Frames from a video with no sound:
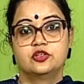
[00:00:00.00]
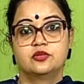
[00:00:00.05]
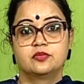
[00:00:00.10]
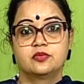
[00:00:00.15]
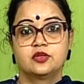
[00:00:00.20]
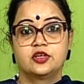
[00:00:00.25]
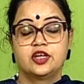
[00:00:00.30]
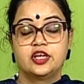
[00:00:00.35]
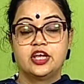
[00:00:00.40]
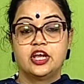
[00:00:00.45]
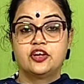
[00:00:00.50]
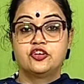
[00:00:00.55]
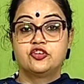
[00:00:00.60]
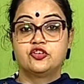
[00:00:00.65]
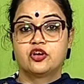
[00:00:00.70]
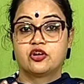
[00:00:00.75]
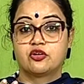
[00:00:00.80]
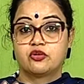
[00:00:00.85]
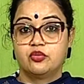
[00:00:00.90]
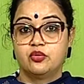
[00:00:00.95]
Create
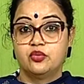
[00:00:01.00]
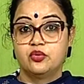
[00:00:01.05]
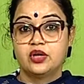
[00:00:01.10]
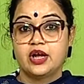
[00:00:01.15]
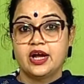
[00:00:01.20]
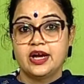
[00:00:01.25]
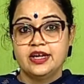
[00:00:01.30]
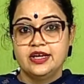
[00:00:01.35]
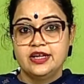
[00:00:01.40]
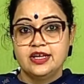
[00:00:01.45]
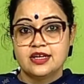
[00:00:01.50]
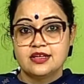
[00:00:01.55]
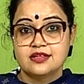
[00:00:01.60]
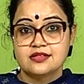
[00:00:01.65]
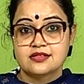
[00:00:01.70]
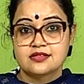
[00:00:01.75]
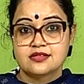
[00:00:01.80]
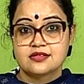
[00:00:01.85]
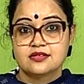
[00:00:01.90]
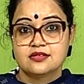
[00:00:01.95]
your own ideas.
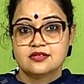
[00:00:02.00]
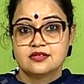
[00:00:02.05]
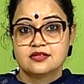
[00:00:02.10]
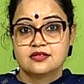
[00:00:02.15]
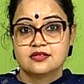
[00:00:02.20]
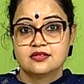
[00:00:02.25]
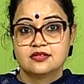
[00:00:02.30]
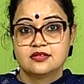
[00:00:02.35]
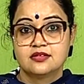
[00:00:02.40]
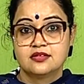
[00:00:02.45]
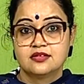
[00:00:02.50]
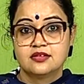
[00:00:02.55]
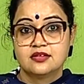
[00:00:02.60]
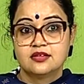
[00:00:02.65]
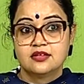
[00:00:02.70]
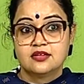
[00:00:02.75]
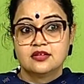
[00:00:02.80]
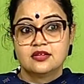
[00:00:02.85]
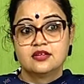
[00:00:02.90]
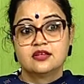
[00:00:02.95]

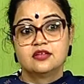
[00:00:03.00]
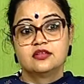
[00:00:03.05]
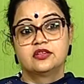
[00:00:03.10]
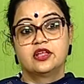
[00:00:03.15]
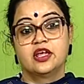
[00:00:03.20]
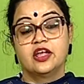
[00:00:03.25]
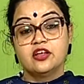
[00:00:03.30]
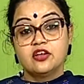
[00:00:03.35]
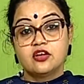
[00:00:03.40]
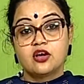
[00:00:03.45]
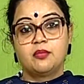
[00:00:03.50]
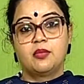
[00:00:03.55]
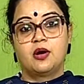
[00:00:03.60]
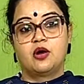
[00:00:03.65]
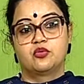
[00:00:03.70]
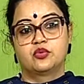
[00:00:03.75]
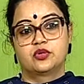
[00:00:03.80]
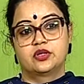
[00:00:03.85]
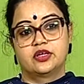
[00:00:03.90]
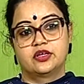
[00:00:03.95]
Think
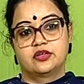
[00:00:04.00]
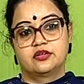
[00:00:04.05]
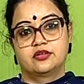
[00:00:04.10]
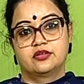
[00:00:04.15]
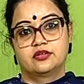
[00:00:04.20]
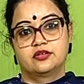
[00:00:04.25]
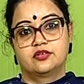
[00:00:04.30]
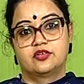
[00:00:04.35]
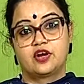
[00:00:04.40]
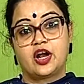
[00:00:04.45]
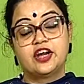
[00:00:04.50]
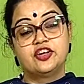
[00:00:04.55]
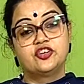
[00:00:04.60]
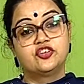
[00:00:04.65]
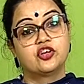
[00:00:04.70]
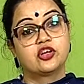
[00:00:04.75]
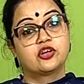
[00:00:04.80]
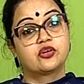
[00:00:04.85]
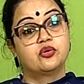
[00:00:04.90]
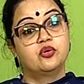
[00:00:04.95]
about it. Write
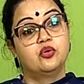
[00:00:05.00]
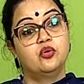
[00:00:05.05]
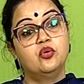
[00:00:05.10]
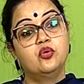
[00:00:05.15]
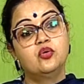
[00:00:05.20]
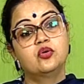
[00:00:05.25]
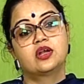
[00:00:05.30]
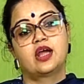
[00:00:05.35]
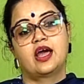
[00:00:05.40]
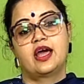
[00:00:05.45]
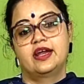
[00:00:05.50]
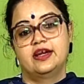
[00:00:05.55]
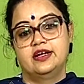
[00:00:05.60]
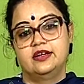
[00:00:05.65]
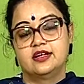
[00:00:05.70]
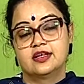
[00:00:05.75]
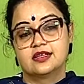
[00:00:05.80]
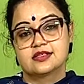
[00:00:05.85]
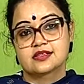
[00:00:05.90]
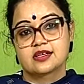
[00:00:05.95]
your own
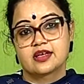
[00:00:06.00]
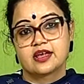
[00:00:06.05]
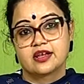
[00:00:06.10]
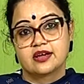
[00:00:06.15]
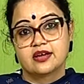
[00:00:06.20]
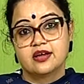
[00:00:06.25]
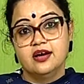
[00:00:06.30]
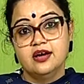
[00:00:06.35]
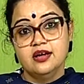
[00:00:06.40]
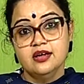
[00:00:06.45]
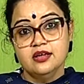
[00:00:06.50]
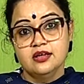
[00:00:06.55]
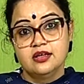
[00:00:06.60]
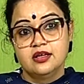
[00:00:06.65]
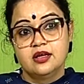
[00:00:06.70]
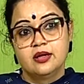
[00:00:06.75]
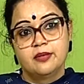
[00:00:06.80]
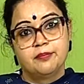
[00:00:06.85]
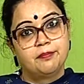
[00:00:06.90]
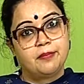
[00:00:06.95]
ideas in a
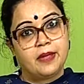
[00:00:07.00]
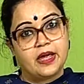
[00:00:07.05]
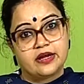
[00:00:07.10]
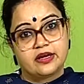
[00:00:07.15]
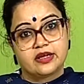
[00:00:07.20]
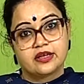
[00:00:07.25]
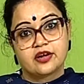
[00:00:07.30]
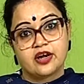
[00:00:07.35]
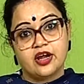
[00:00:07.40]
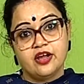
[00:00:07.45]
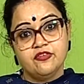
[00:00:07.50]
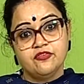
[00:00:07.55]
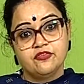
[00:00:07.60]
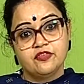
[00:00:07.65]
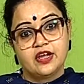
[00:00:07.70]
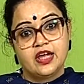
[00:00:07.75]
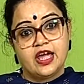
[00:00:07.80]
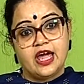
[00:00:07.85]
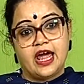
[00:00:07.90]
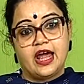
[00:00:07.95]
paragraph
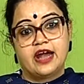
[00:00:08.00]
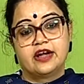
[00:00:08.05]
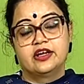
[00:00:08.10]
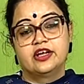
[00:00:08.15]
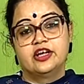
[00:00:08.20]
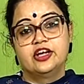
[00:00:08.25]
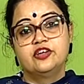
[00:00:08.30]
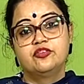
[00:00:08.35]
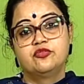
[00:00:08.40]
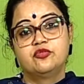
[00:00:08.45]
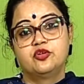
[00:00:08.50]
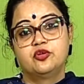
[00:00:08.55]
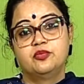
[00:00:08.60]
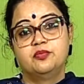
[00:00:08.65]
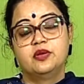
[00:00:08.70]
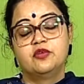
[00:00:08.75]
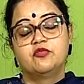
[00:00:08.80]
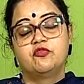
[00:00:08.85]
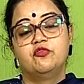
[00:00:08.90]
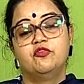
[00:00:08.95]
and it would
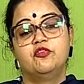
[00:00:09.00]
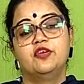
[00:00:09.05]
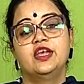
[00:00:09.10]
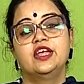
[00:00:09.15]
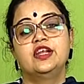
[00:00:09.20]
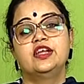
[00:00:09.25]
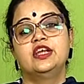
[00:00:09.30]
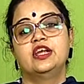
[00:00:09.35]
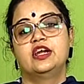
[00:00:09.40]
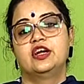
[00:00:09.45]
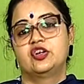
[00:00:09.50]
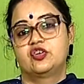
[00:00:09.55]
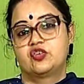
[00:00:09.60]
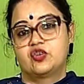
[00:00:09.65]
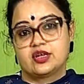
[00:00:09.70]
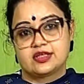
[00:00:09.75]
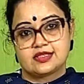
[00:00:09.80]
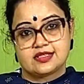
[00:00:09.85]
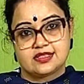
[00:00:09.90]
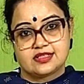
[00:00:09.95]
be very
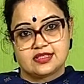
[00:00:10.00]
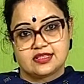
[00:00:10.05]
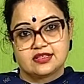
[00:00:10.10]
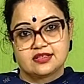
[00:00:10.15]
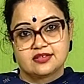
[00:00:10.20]
interesting.